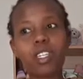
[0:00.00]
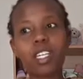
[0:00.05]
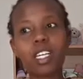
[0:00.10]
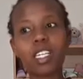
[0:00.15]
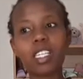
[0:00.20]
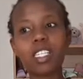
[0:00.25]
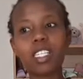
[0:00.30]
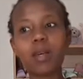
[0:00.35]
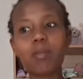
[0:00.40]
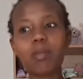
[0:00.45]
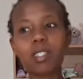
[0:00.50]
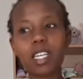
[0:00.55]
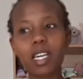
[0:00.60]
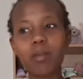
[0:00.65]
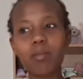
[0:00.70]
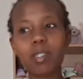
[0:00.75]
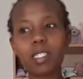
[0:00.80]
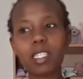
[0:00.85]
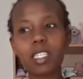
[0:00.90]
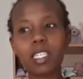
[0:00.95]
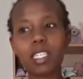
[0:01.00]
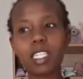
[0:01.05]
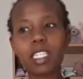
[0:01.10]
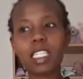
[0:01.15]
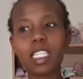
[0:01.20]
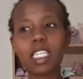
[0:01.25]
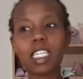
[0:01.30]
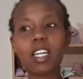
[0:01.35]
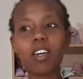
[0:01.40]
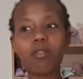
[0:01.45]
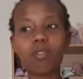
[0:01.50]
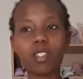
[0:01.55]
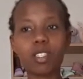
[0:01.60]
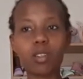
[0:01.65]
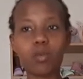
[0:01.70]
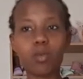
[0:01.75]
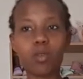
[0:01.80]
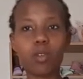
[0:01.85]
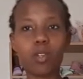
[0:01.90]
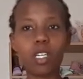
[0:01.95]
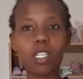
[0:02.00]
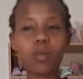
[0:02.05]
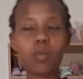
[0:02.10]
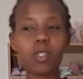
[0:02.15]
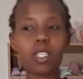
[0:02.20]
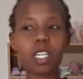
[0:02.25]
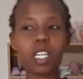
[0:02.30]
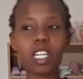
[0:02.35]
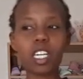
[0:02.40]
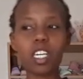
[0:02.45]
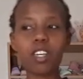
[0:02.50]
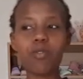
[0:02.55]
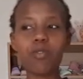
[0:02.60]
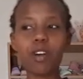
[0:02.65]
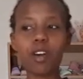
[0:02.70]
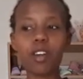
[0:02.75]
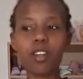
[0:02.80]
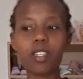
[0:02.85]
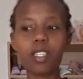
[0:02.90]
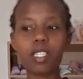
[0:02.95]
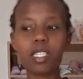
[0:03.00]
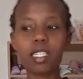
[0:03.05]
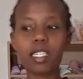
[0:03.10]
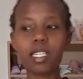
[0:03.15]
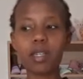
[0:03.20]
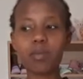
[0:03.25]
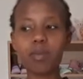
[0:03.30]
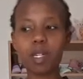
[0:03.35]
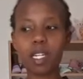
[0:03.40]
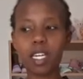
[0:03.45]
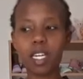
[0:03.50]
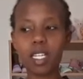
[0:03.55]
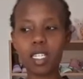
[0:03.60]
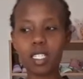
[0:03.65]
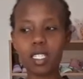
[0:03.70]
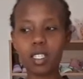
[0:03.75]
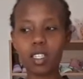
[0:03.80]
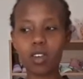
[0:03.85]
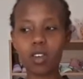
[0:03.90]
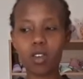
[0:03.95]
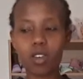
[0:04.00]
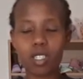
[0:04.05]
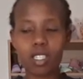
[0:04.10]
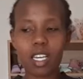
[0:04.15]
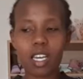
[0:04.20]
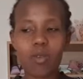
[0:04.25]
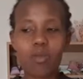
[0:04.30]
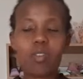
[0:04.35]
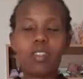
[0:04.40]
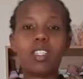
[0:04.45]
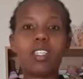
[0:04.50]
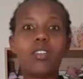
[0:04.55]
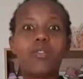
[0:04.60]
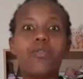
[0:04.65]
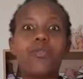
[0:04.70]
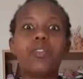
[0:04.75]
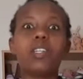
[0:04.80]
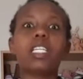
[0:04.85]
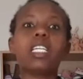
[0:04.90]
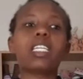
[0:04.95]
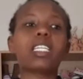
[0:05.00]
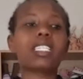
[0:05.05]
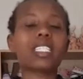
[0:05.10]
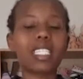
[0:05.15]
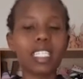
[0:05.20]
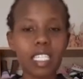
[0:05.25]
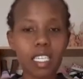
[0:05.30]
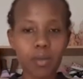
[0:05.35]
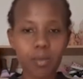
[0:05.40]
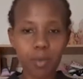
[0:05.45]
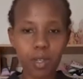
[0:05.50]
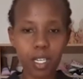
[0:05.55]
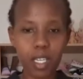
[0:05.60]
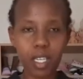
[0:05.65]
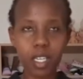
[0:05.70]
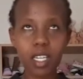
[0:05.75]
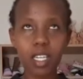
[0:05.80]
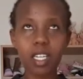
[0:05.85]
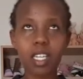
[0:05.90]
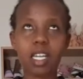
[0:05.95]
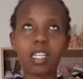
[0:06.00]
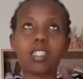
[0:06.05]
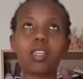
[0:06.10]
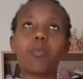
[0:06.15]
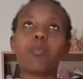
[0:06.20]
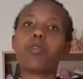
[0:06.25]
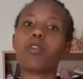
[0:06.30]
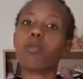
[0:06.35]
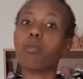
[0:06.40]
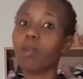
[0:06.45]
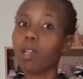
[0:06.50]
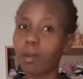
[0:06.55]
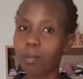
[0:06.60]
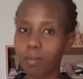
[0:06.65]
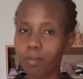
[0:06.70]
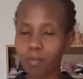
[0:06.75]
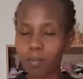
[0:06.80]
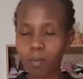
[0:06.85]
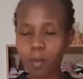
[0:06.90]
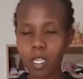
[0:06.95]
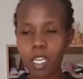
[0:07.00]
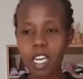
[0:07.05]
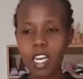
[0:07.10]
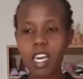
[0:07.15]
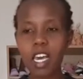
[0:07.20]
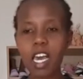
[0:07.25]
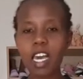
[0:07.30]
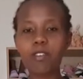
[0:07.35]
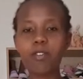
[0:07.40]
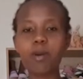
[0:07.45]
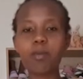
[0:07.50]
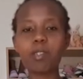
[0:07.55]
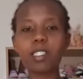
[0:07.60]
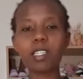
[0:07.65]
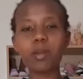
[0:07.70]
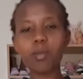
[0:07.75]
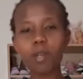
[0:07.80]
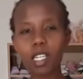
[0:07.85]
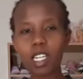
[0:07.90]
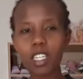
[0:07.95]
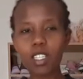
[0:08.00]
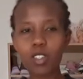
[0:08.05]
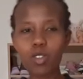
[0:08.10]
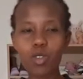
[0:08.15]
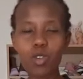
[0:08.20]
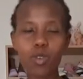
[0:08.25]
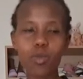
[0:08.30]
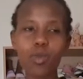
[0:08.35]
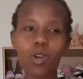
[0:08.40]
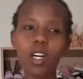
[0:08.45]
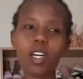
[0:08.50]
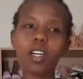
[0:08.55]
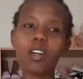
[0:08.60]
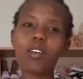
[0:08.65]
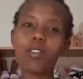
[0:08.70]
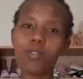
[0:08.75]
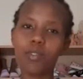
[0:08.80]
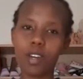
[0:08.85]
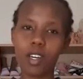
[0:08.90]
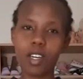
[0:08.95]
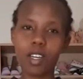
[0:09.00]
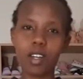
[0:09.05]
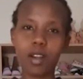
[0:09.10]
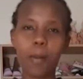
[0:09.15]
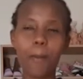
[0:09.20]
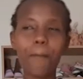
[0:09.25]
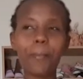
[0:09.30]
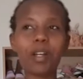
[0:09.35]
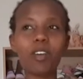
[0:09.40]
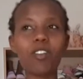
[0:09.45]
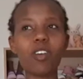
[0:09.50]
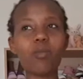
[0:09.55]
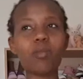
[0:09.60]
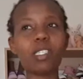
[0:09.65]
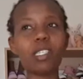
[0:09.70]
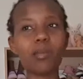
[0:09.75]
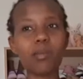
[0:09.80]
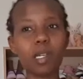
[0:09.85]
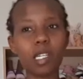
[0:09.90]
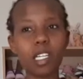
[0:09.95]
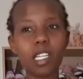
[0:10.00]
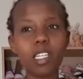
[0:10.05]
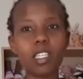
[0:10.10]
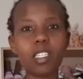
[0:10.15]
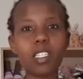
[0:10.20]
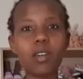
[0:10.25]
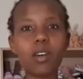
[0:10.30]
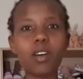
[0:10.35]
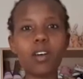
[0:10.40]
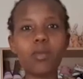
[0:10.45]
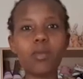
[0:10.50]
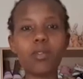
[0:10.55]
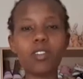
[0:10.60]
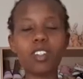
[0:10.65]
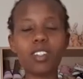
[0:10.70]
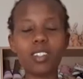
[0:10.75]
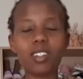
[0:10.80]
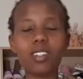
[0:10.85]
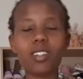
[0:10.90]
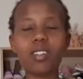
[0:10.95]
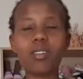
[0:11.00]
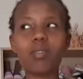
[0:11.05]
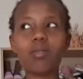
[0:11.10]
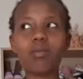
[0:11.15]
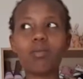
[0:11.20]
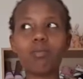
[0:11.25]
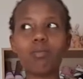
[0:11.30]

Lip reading: sometimes it's inevitable, especially if I sleep late because I wasn't feeling sleepy. That's a problem. If I'm sleeping late doing work, fine. But if I'm sleeping late just